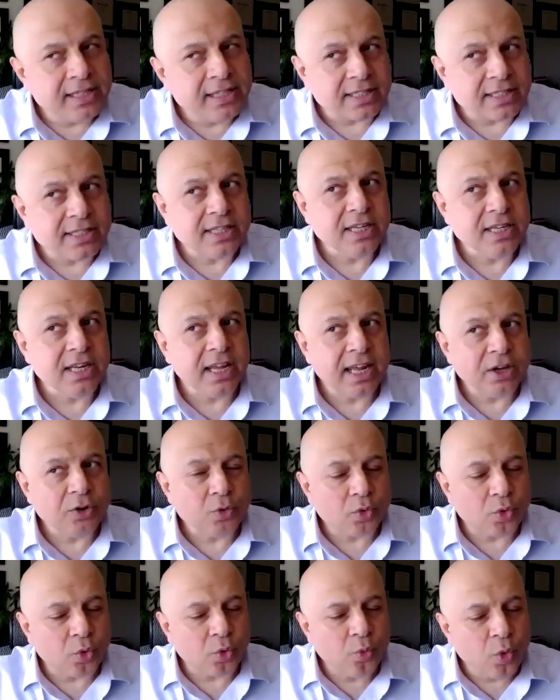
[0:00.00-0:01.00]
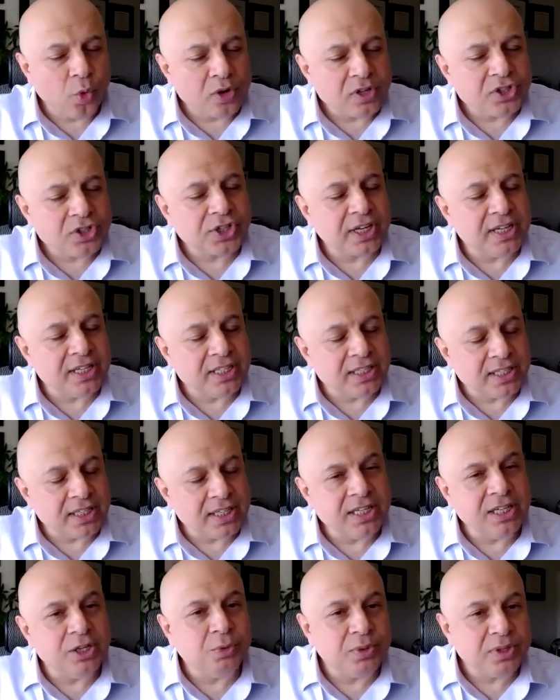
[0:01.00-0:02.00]
It doesn't get worse
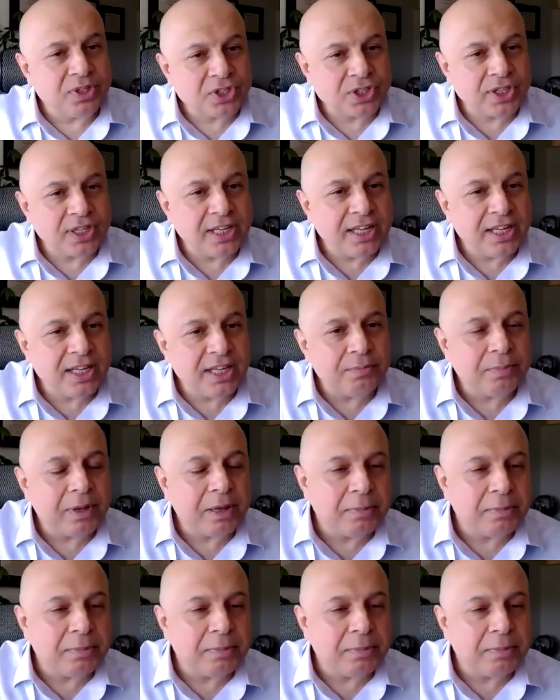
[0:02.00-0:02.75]
continuously.